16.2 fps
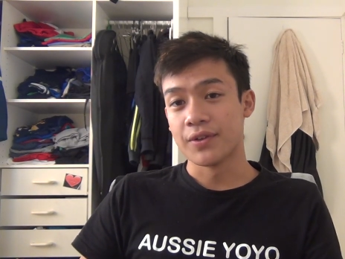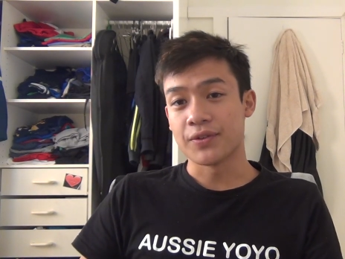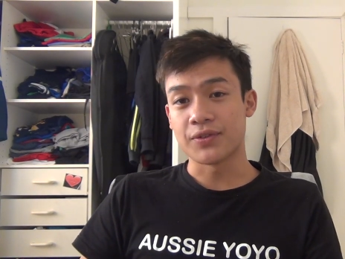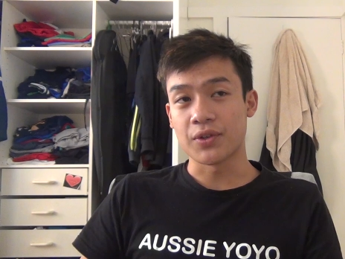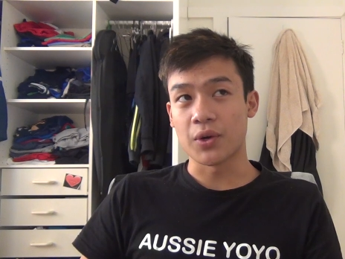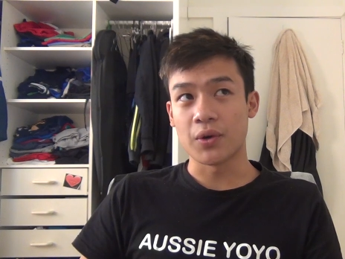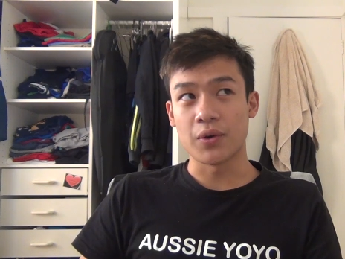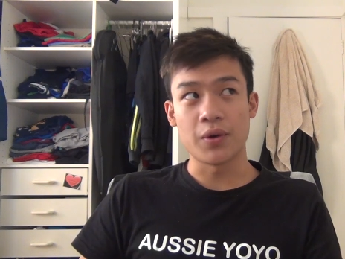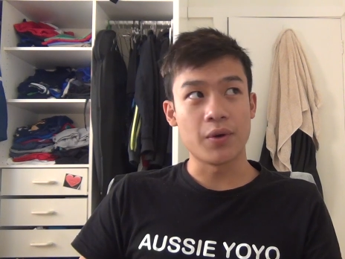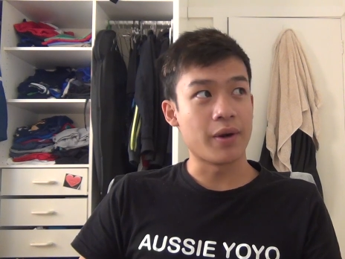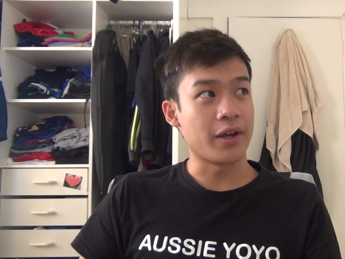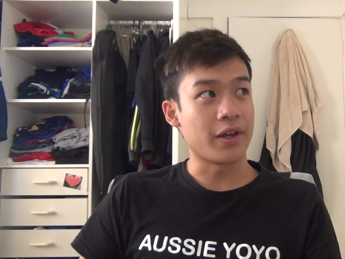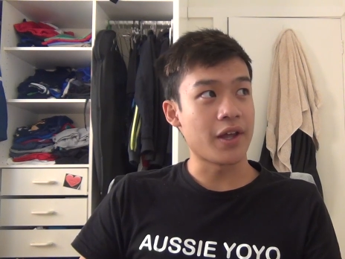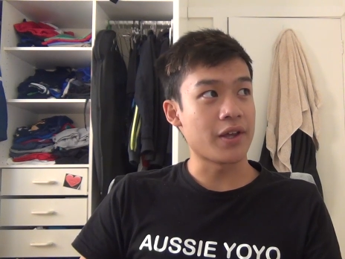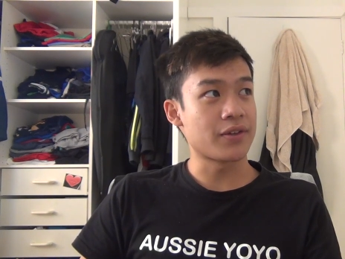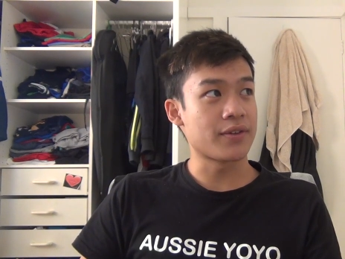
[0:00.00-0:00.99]
so
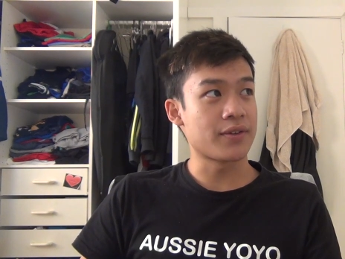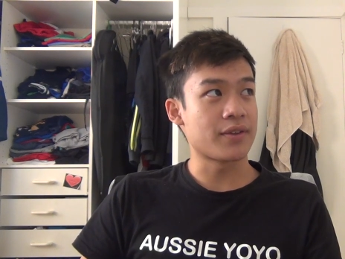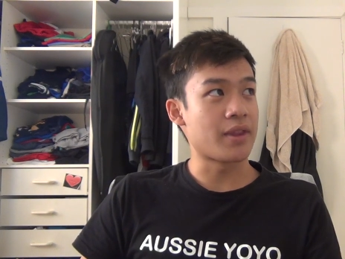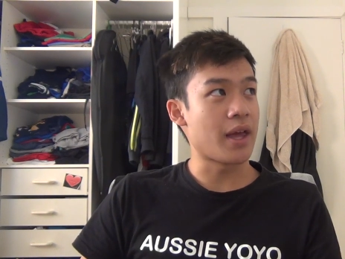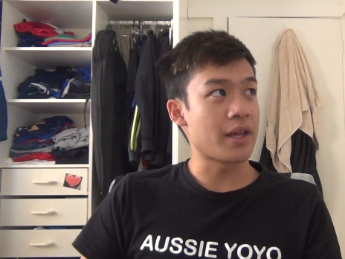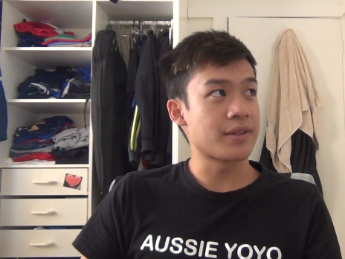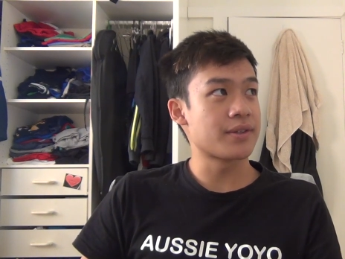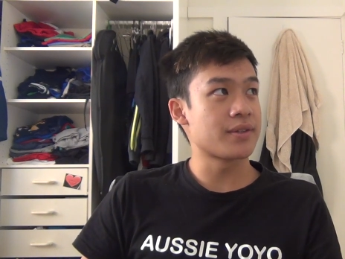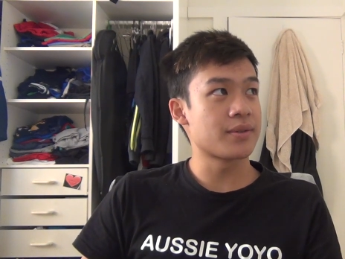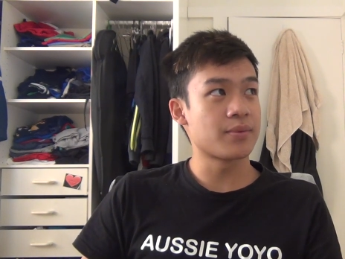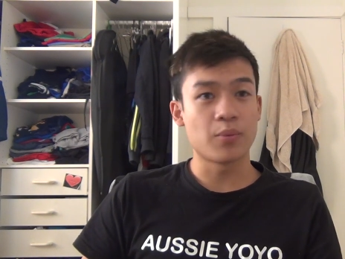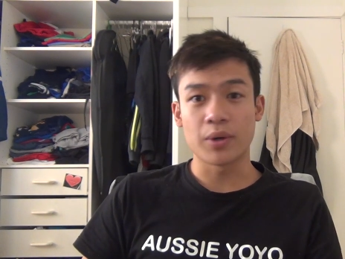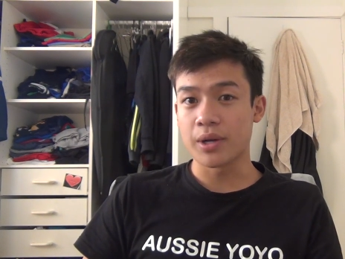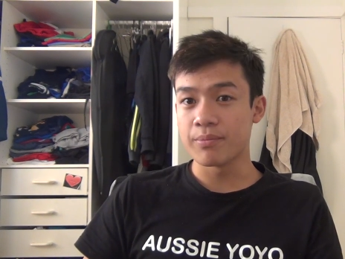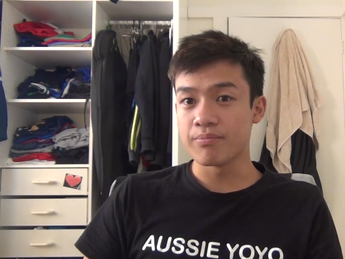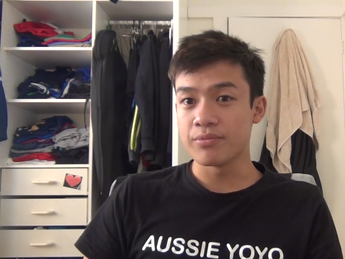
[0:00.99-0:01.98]
I guess that's
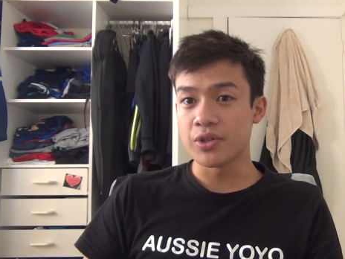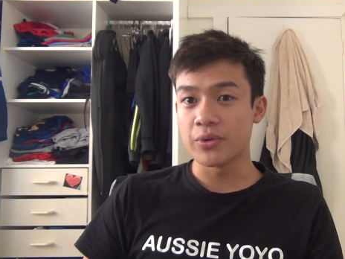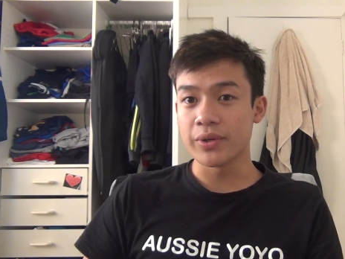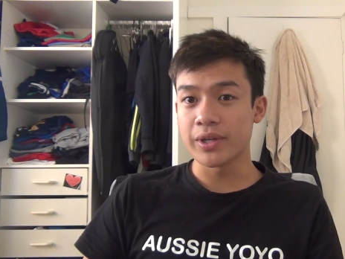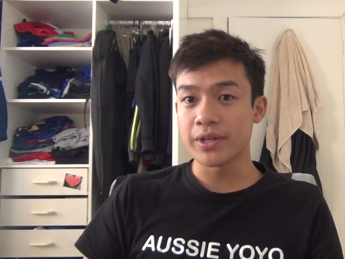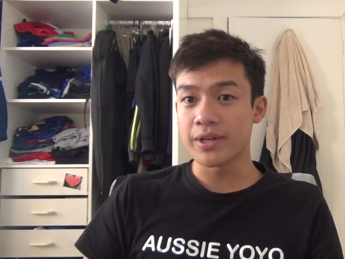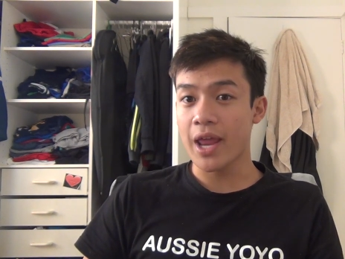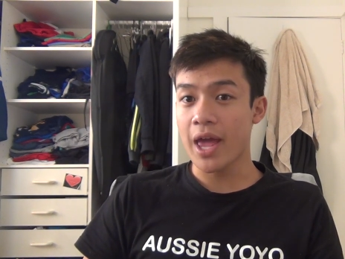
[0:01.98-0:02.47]
what I'm doing